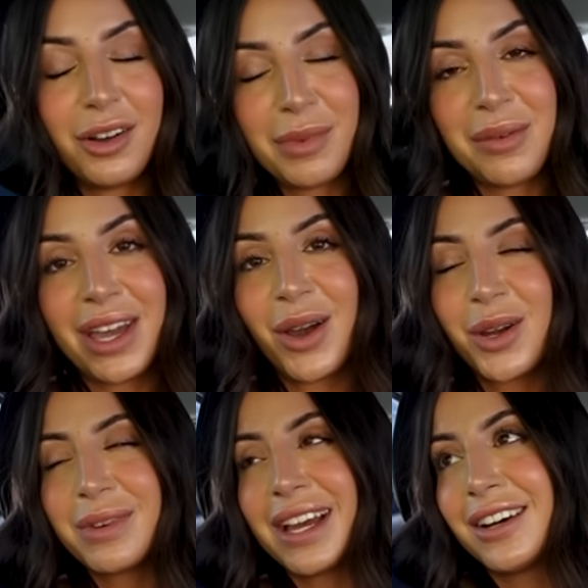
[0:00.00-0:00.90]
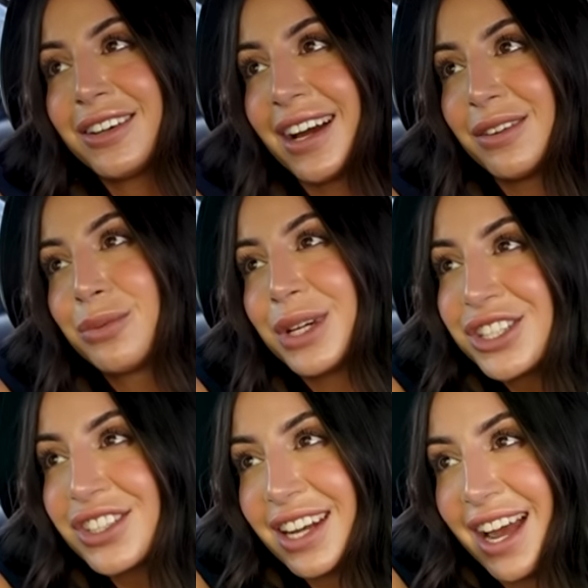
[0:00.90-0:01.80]
On my way home now, I
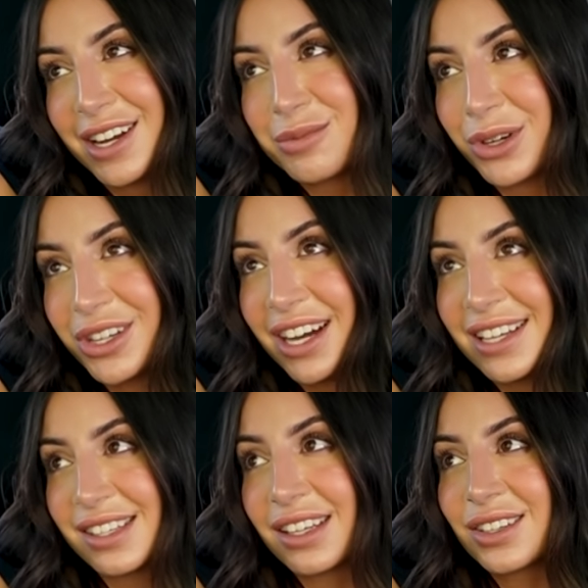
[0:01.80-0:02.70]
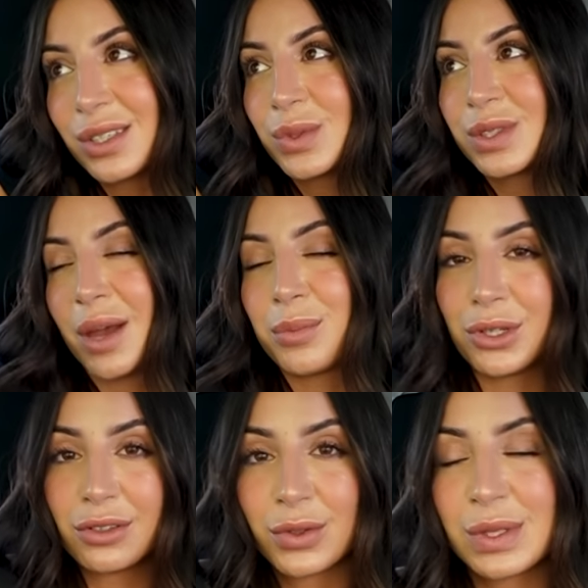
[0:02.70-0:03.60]
wish that I had brought you guys in because it was a
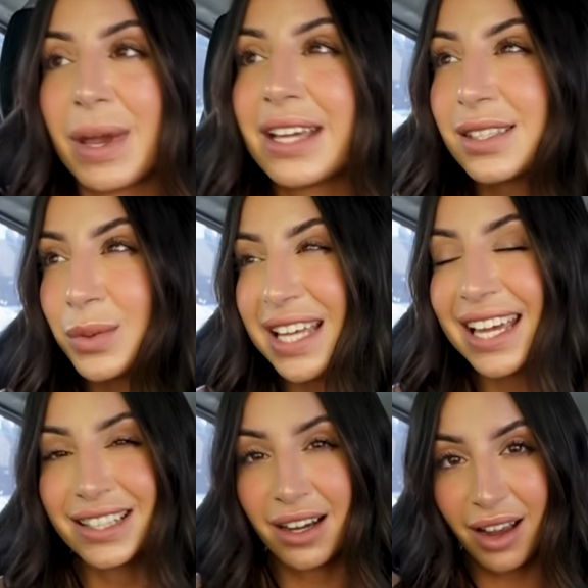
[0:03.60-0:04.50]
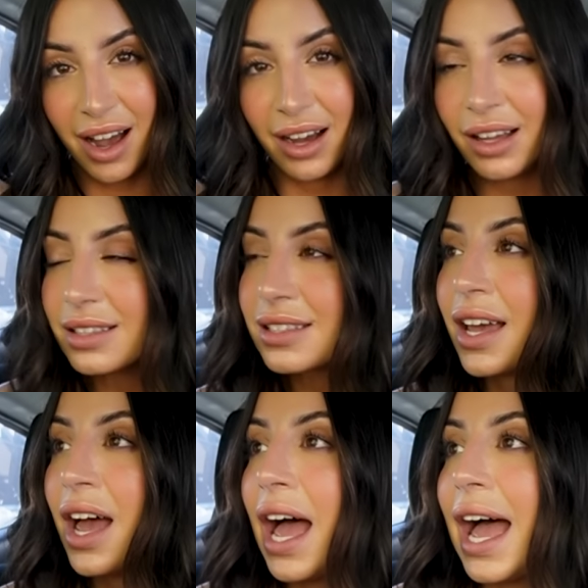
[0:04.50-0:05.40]
beautiful space. It was at Young Hearts
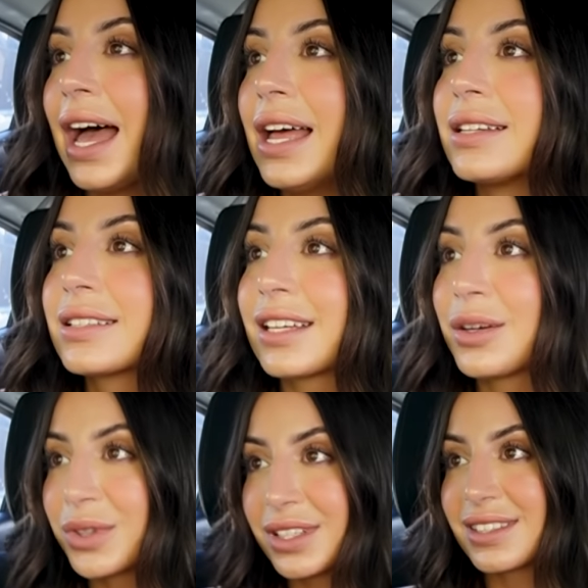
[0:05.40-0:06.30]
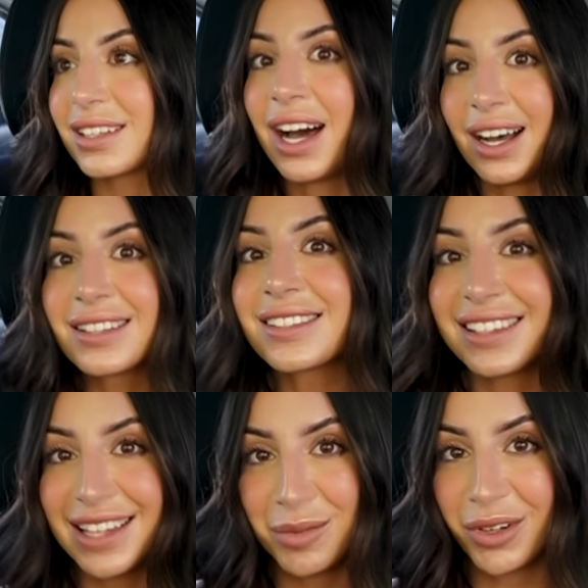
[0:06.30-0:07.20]
and it was Khan's
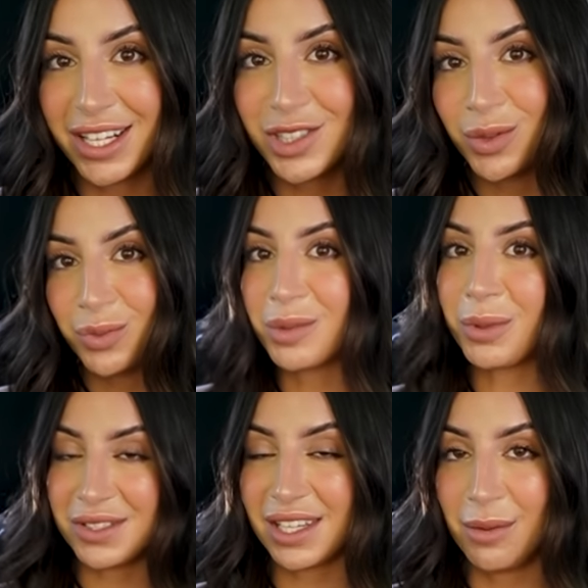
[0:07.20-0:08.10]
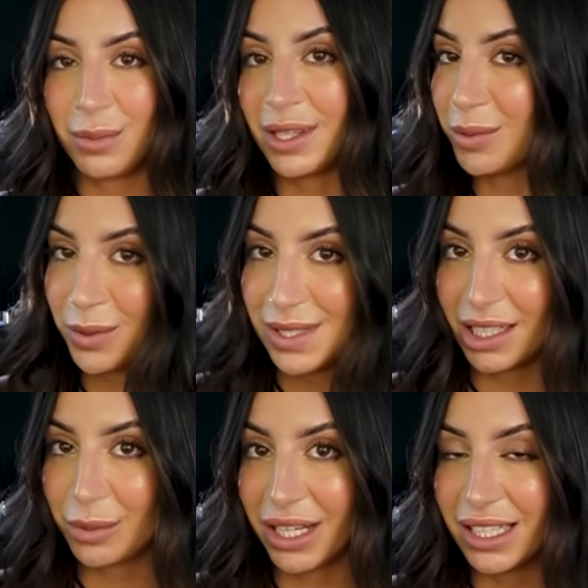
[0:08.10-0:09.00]
collaboration with Boss Kemper that we were
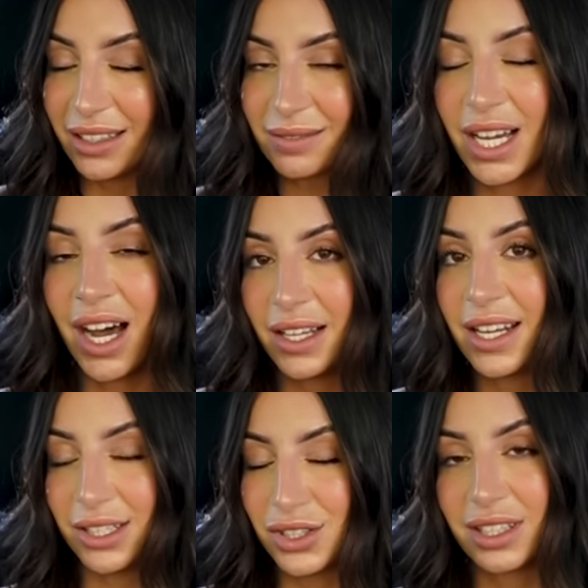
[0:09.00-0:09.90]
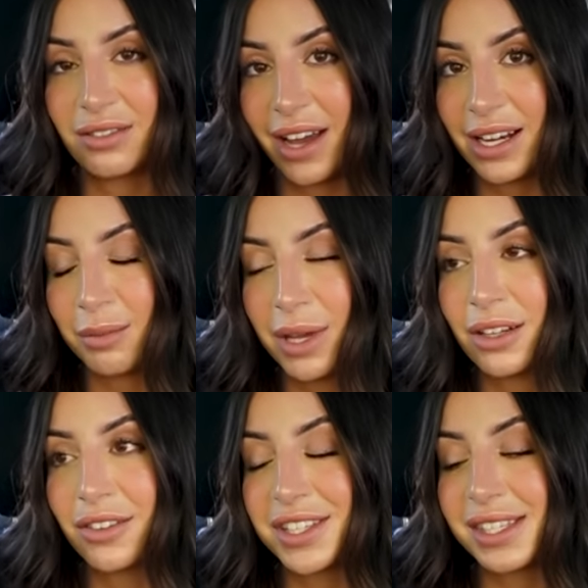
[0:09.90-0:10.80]
celebrating. Khan actually invited me,
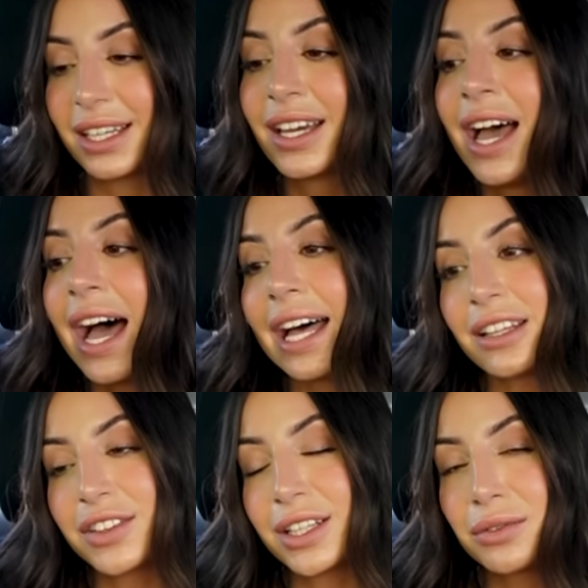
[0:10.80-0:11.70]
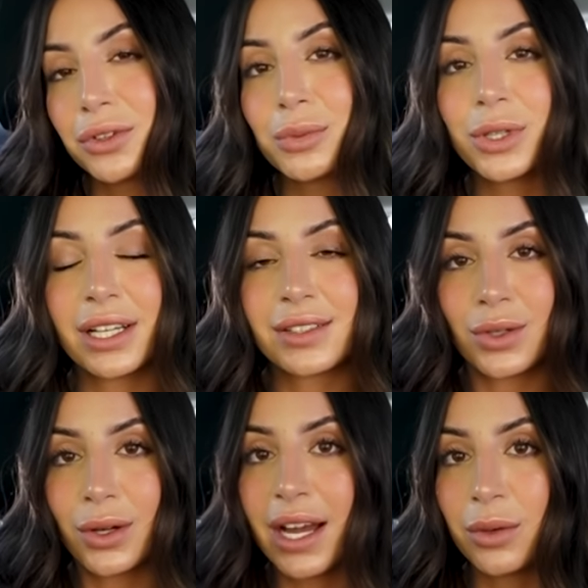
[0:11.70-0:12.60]
and obviously elephant in the room, you guys
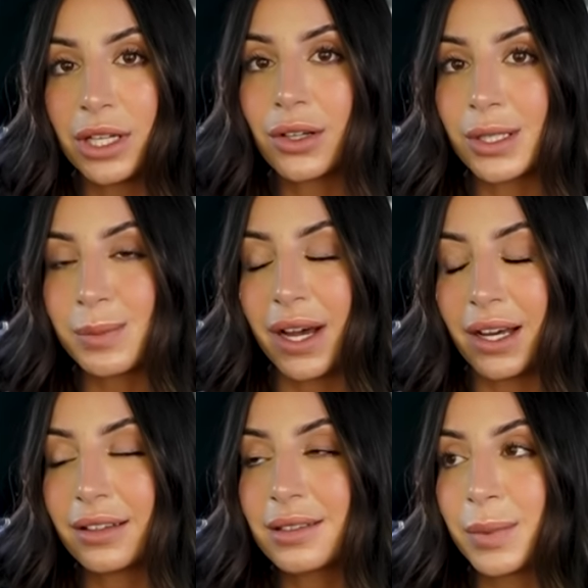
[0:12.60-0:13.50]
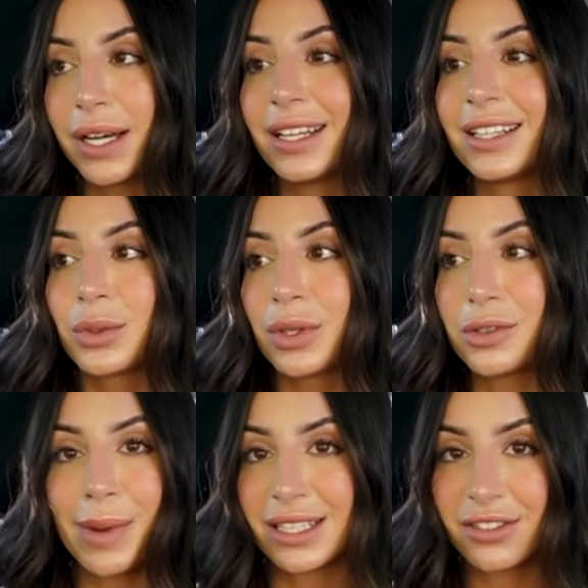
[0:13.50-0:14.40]
know how we crossed paths, but we
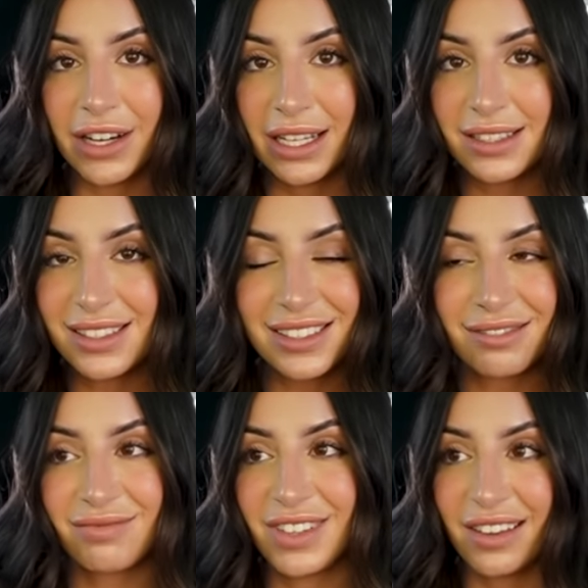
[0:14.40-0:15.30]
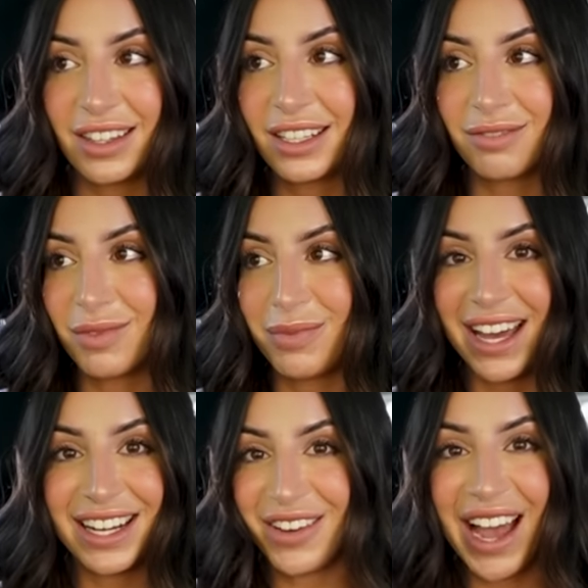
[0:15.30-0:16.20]
remained friends. Nothing
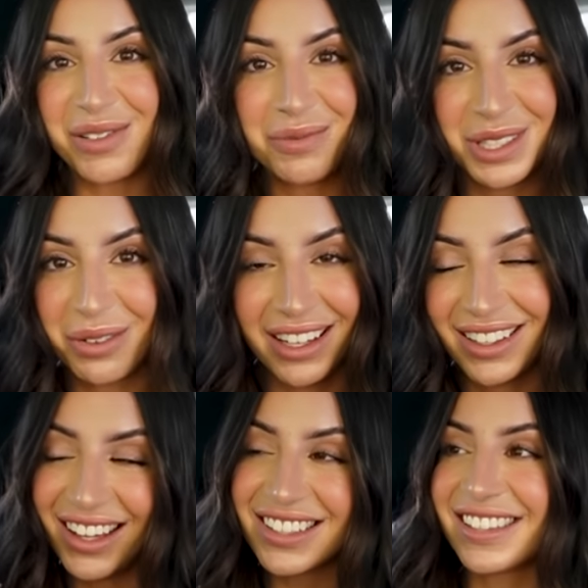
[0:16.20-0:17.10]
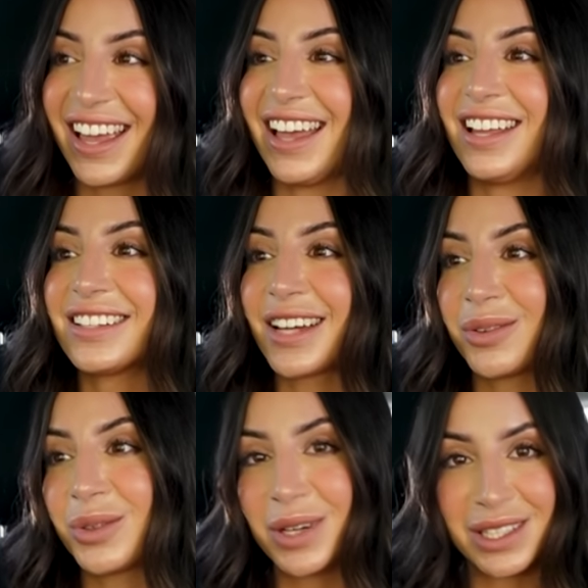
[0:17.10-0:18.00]
bad ever happened between us and I
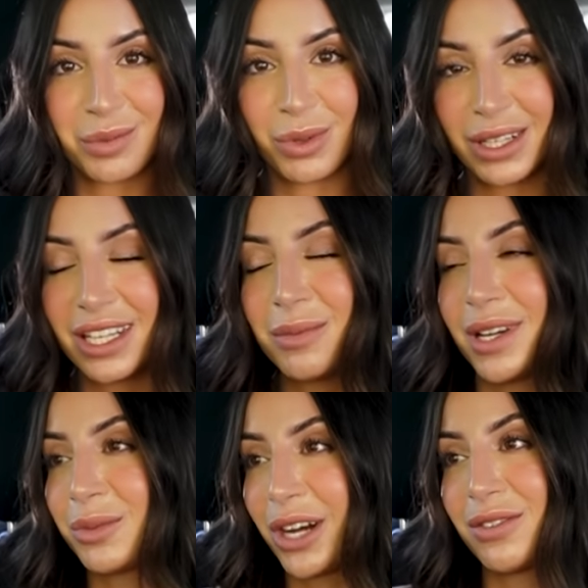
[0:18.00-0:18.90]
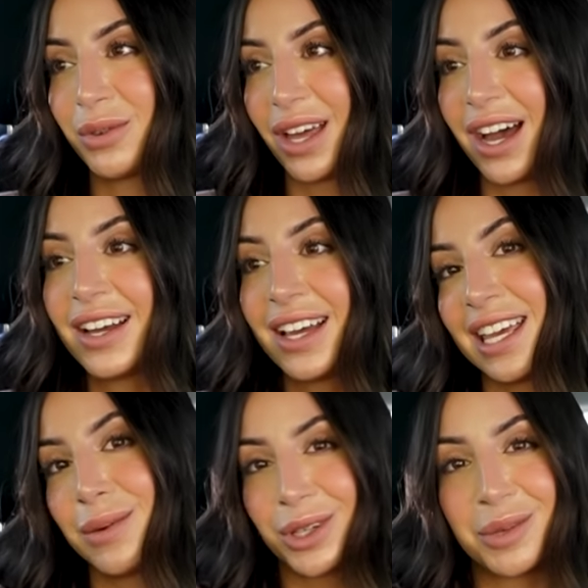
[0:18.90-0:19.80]
will always support him, and I'm grateful that
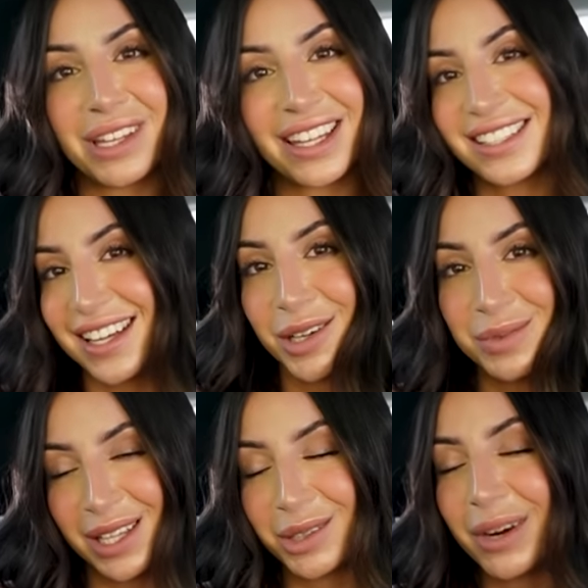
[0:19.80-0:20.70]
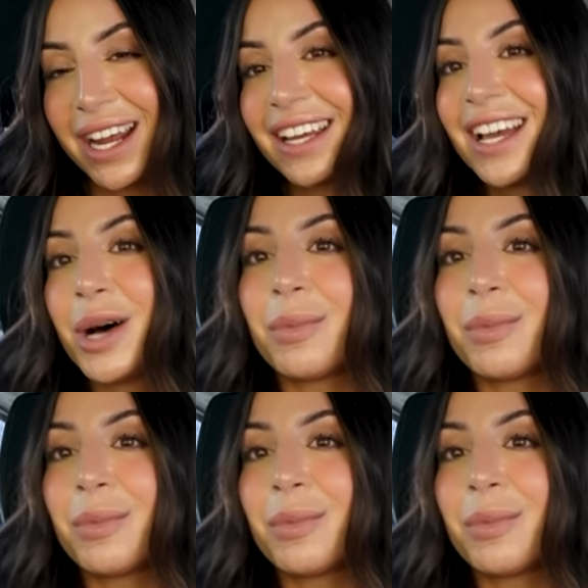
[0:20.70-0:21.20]
he wanted me there to help celebrate.